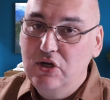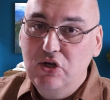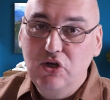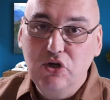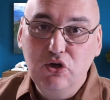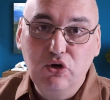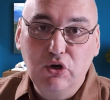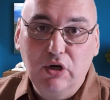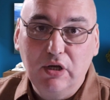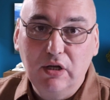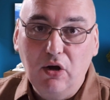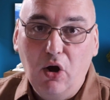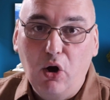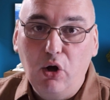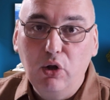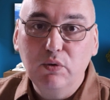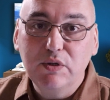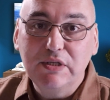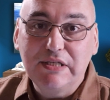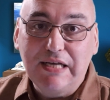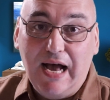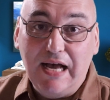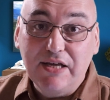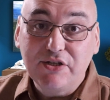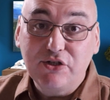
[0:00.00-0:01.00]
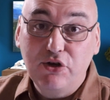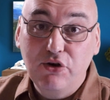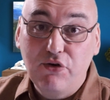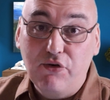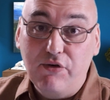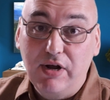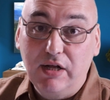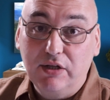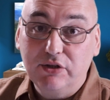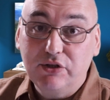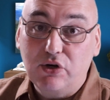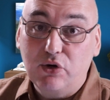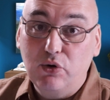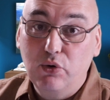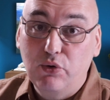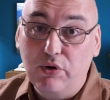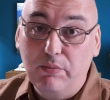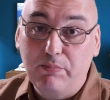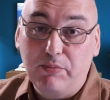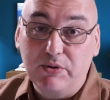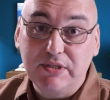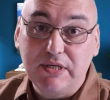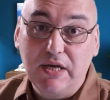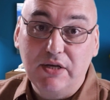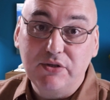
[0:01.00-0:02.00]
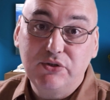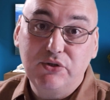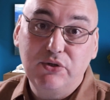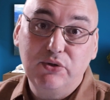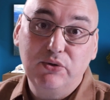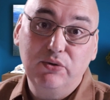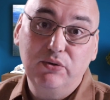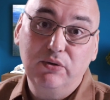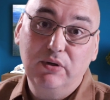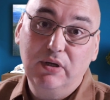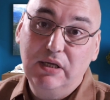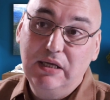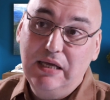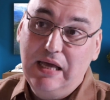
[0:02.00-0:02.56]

you can always ask your realtor who represents you